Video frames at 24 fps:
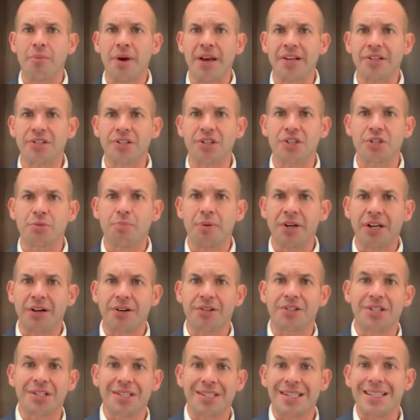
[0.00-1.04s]
basis
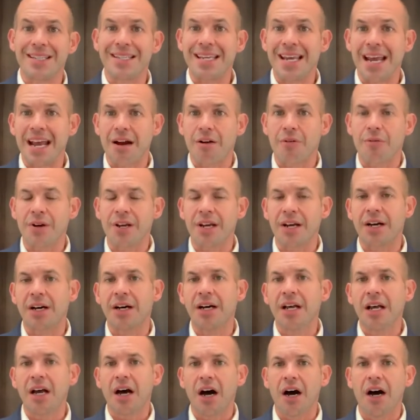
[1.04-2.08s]
because it's in the area
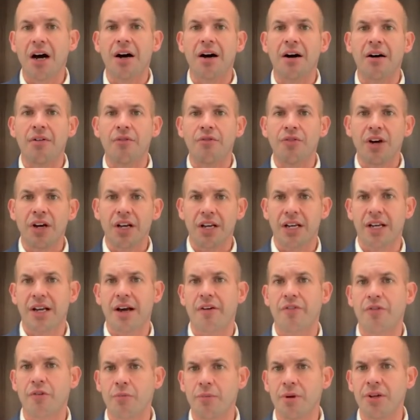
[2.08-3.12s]
of
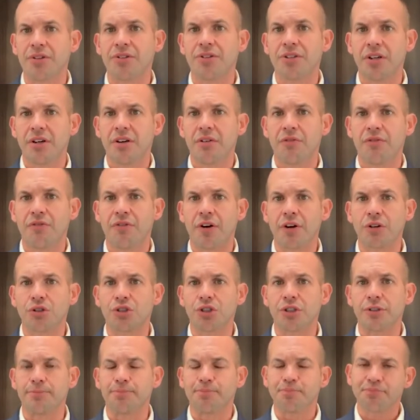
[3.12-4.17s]
government
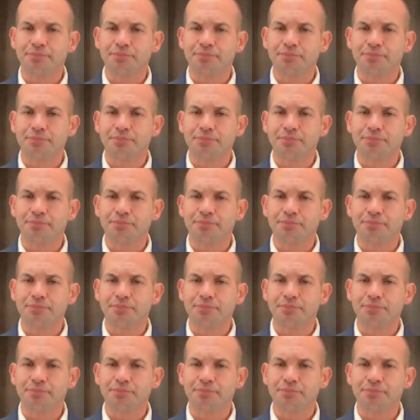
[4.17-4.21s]
function.